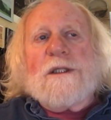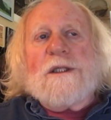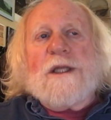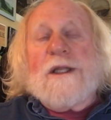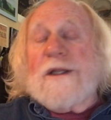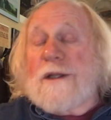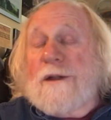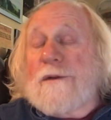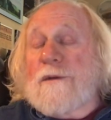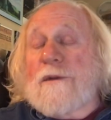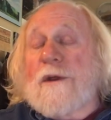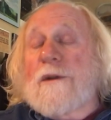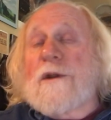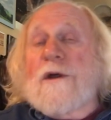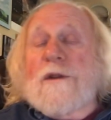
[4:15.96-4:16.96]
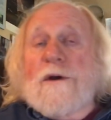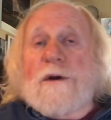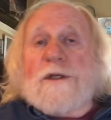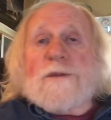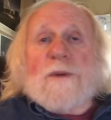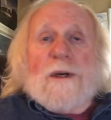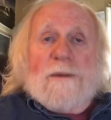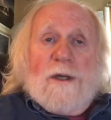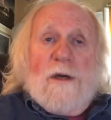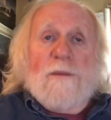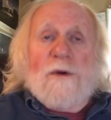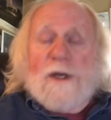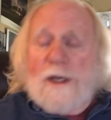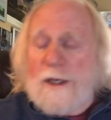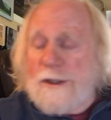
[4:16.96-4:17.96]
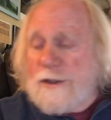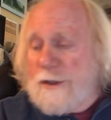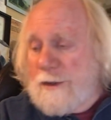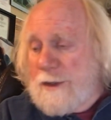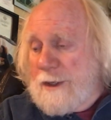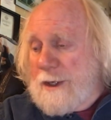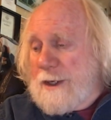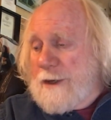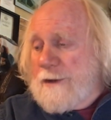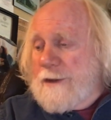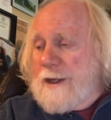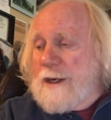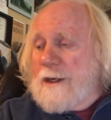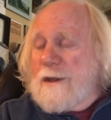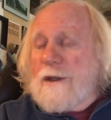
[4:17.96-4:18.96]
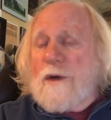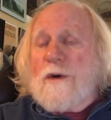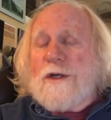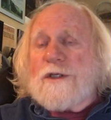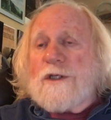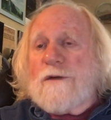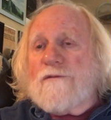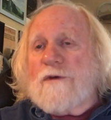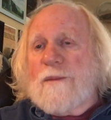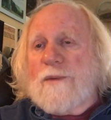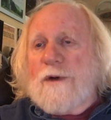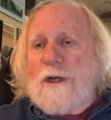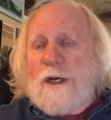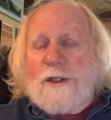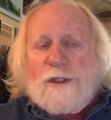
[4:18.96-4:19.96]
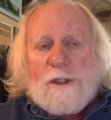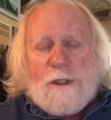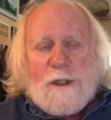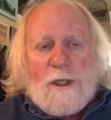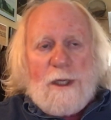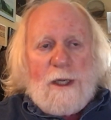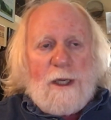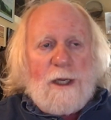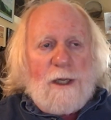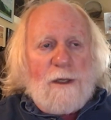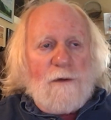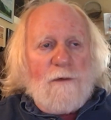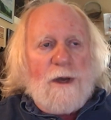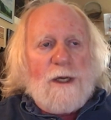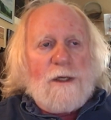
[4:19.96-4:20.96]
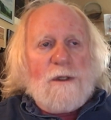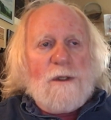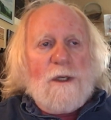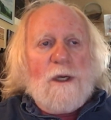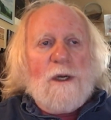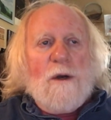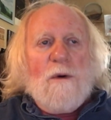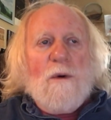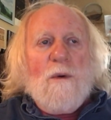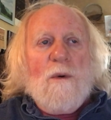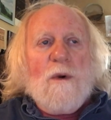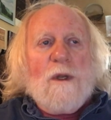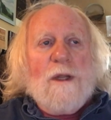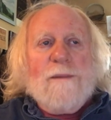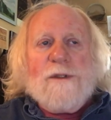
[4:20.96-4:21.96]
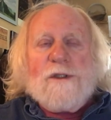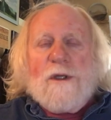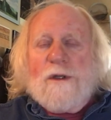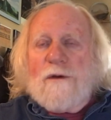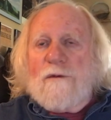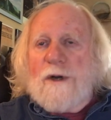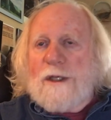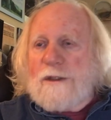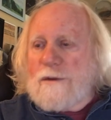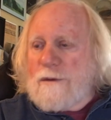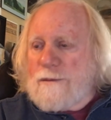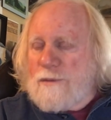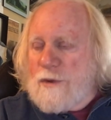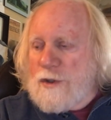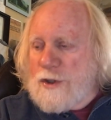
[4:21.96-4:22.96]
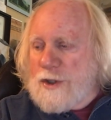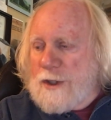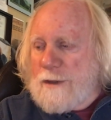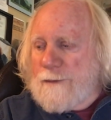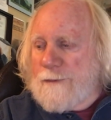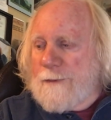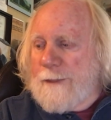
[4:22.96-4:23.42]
There is probably no more heated issue than the question of reproduction and the right to, or limits on the right to abortion.